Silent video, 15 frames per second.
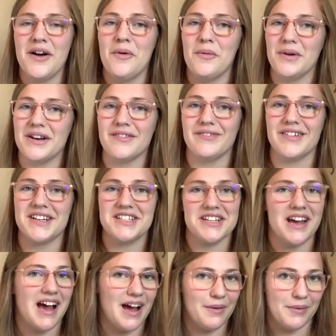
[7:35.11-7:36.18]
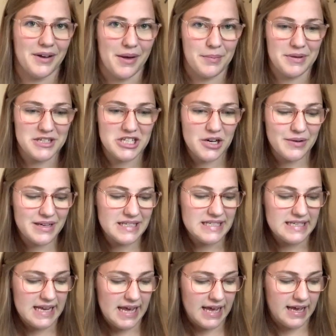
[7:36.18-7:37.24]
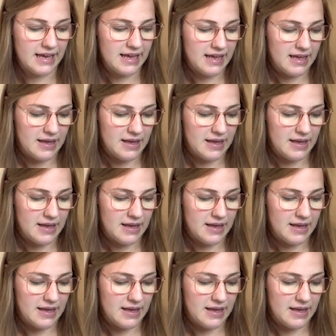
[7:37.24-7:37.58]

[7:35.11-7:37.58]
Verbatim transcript: one of which I will not be showing today